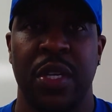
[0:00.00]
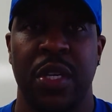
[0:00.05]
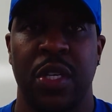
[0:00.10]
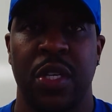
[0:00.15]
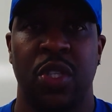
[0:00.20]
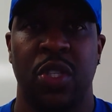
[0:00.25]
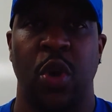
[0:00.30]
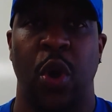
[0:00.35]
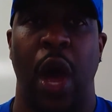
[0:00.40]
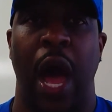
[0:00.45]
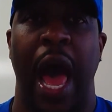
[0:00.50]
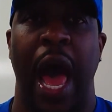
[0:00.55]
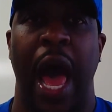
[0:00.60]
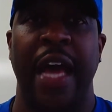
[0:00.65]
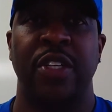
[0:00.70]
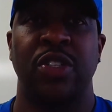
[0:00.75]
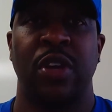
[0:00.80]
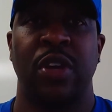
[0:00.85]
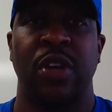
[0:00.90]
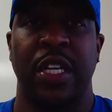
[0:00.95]
So I
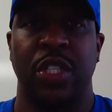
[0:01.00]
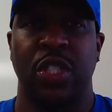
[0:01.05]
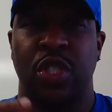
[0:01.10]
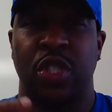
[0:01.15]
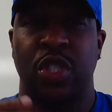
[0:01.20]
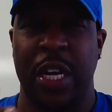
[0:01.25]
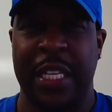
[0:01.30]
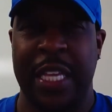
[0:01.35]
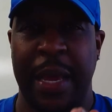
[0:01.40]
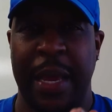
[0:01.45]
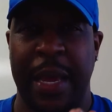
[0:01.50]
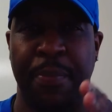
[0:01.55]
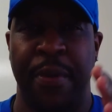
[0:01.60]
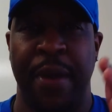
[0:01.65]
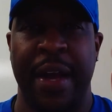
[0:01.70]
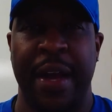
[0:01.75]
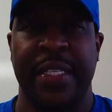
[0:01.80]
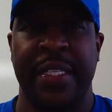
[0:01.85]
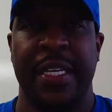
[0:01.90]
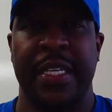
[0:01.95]
try to start that
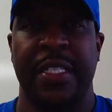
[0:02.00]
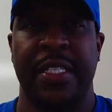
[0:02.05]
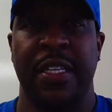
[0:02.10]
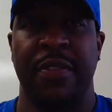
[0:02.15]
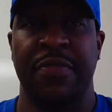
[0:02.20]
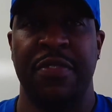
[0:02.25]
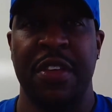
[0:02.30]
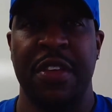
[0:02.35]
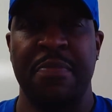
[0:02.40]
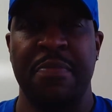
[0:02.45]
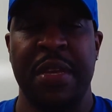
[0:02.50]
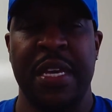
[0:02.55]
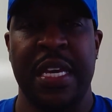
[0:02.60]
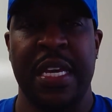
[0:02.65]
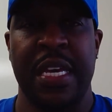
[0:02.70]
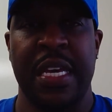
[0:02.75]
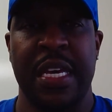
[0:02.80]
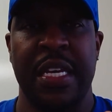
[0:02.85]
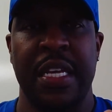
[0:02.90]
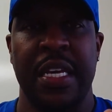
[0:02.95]
process of them
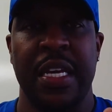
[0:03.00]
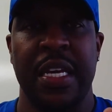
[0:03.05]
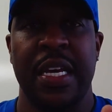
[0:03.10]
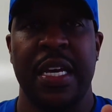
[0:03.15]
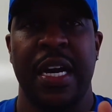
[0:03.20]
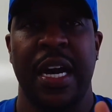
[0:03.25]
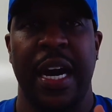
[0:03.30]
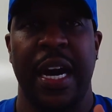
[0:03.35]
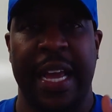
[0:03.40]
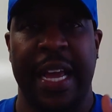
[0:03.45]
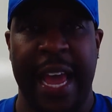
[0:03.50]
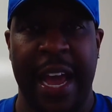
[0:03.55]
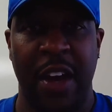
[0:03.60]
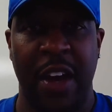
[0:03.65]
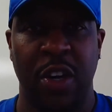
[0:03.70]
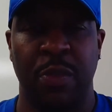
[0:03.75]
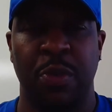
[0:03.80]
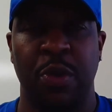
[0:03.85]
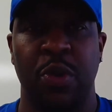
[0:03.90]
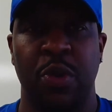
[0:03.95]
being
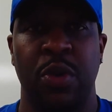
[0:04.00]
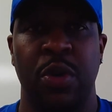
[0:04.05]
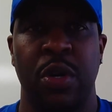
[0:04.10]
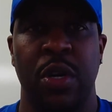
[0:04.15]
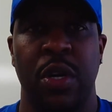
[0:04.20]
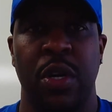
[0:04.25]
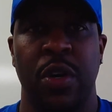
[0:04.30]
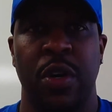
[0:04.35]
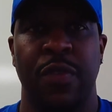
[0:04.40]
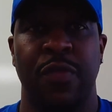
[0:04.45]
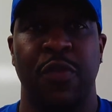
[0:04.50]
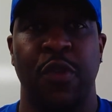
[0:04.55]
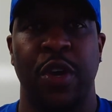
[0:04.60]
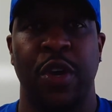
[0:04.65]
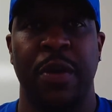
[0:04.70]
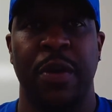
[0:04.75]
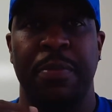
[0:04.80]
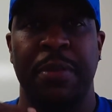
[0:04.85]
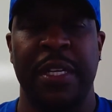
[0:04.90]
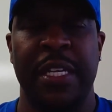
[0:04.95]
accountable for
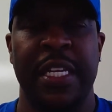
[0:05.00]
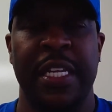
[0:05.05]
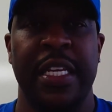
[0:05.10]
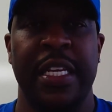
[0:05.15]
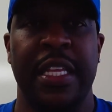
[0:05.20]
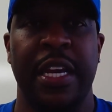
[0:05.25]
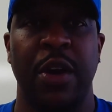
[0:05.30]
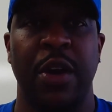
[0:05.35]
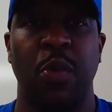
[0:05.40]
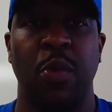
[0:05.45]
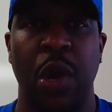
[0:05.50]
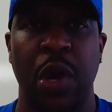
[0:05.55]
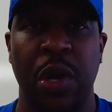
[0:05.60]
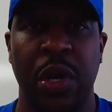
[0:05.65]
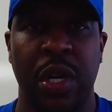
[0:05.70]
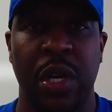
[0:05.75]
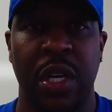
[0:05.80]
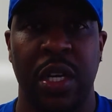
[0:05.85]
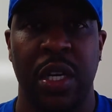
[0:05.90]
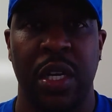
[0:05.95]
completing their
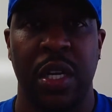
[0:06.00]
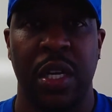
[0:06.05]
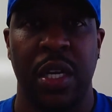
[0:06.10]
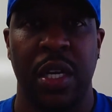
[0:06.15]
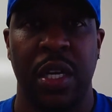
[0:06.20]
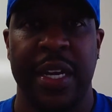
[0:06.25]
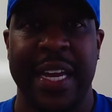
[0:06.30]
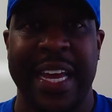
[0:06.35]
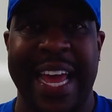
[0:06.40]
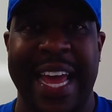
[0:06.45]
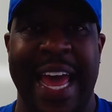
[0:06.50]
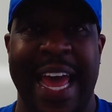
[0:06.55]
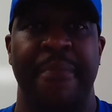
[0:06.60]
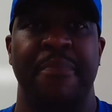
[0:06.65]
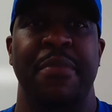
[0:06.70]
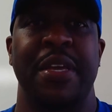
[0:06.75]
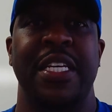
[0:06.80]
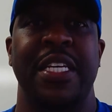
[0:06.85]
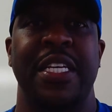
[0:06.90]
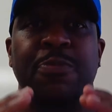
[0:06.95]
work and
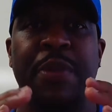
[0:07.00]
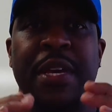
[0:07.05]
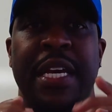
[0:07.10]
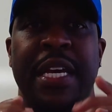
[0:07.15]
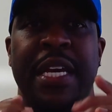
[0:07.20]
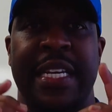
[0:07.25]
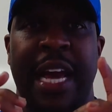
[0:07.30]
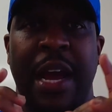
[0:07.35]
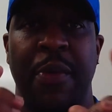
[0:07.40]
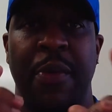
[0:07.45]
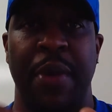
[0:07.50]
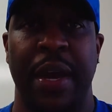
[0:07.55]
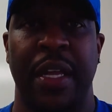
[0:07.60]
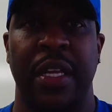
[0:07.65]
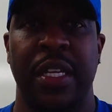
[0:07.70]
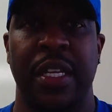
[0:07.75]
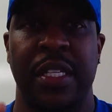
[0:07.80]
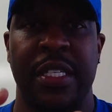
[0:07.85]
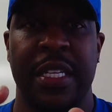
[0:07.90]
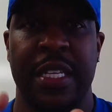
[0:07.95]
me speaking
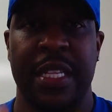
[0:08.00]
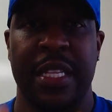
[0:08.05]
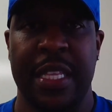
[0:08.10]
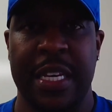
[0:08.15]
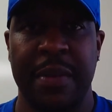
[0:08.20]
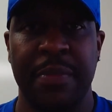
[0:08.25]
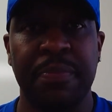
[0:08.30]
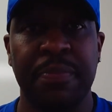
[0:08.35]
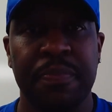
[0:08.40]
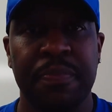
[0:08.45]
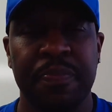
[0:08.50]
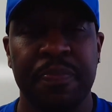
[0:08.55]
directly to them.